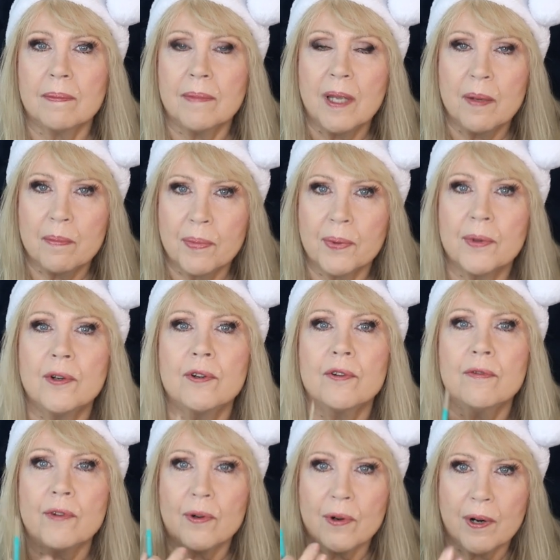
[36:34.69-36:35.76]

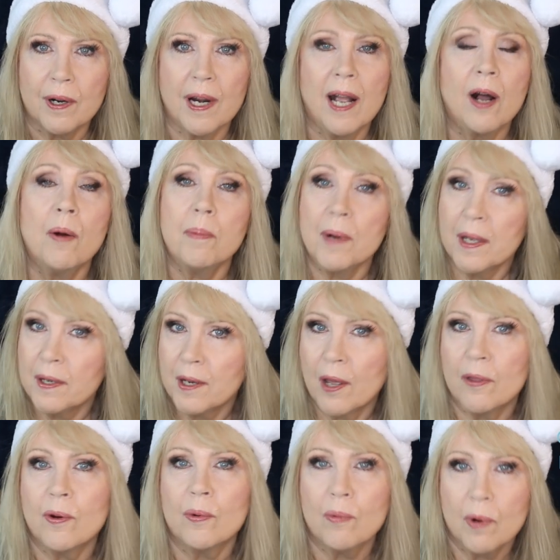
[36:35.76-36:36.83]
improve or help
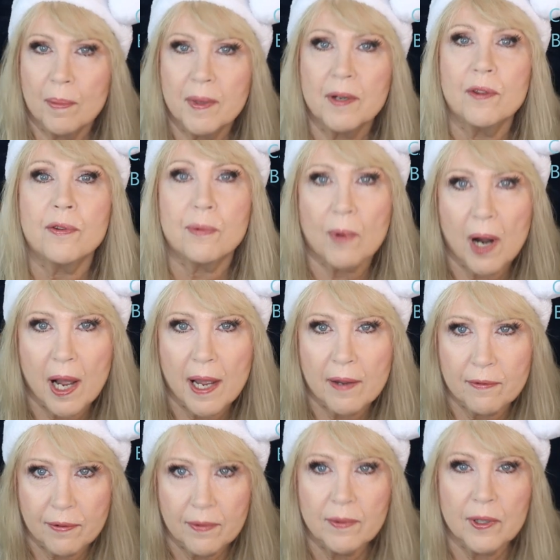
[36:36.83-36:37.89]
another woman
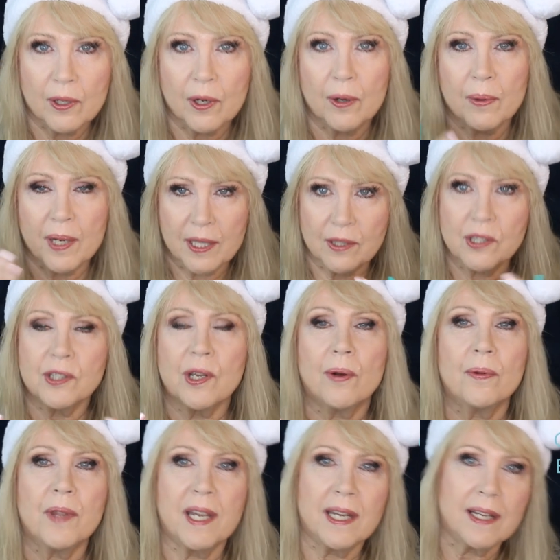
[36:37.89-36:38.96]
thrive, you know. And
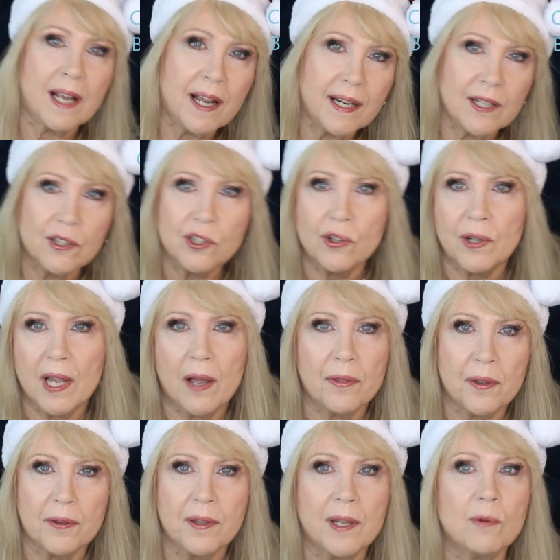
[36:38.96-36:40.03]
so they kind of took
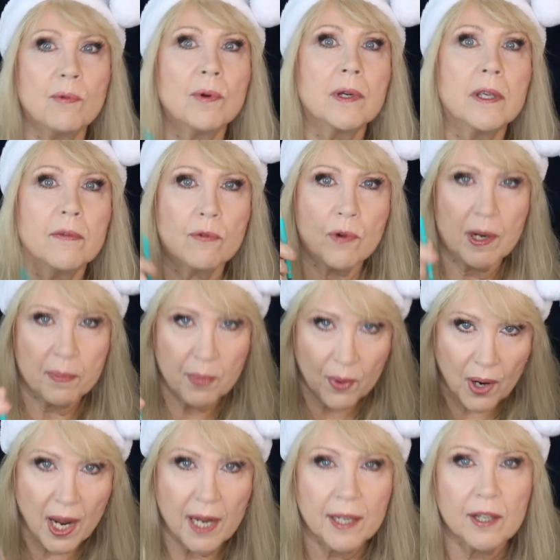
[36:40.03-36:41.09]
out the thing, we'll give one
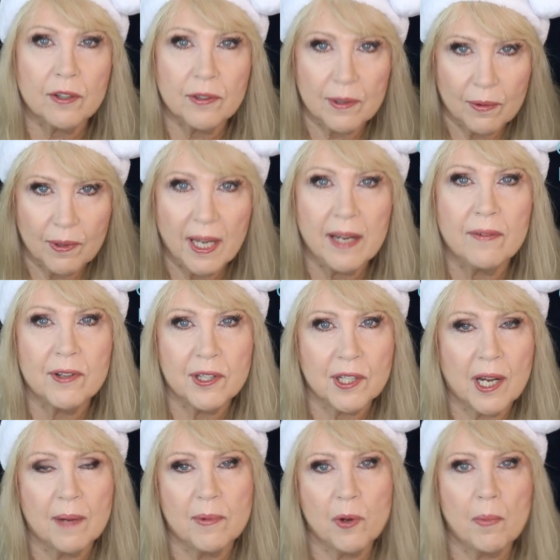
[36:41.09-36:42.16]
product every
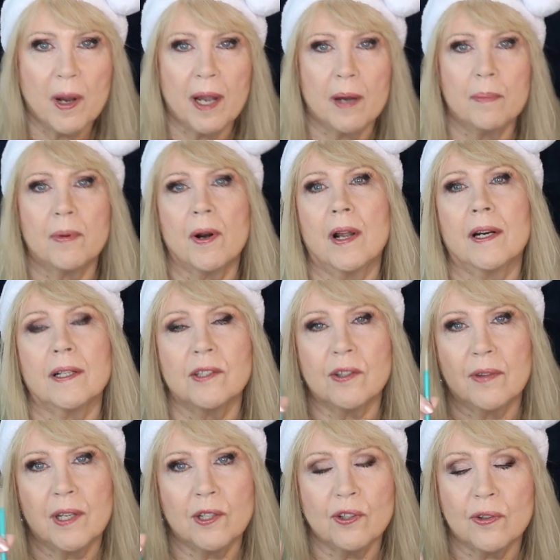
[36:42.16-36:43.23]
time you buy a product.
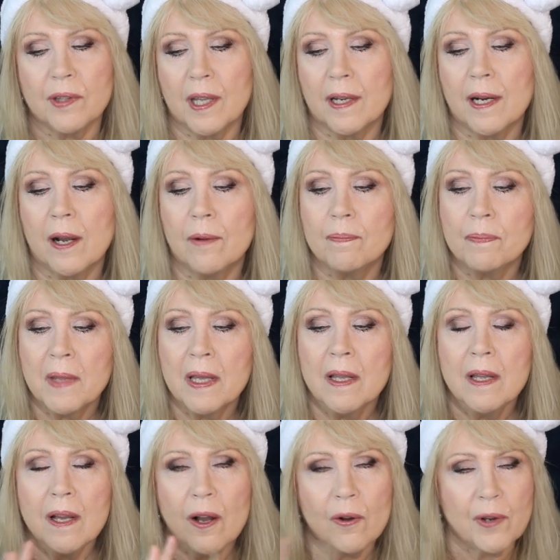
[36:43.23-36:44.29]
So they took that out.
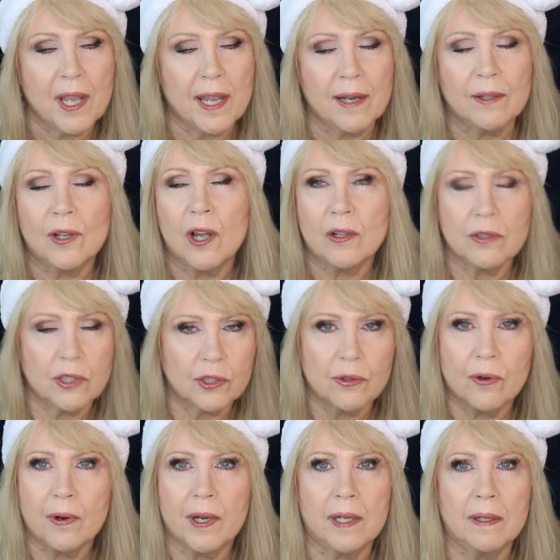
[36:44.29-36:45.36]
Okay, long
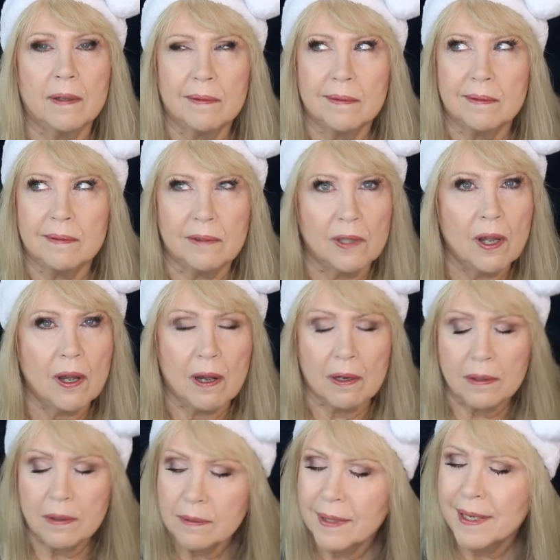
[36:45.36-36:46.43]
story
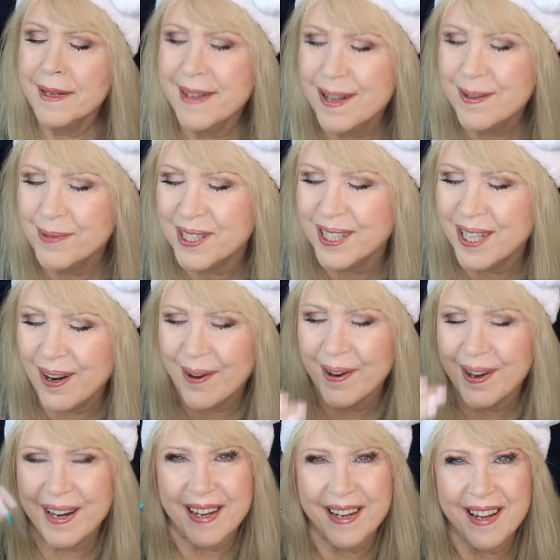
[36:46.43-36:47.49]
long. I'm
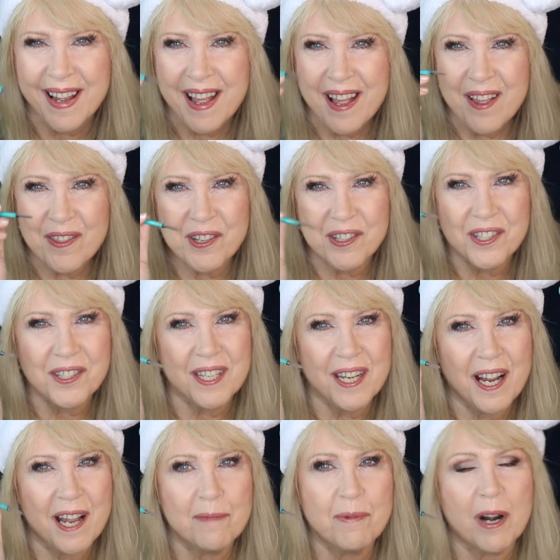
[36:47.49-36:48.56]
sorry. This is the
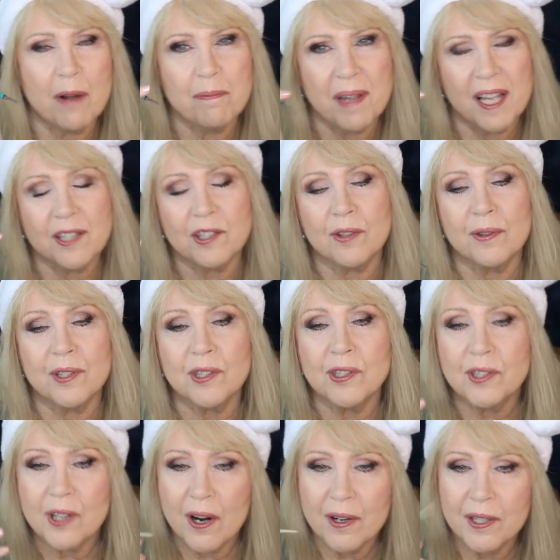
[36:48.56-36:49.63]
eyebrow pencil. This
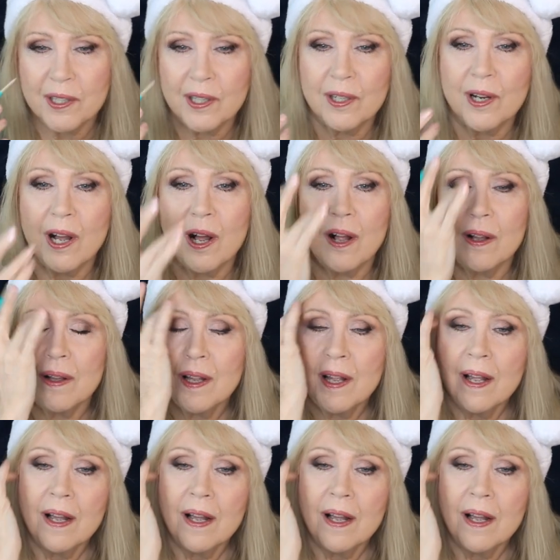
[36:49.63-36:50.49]
started it all.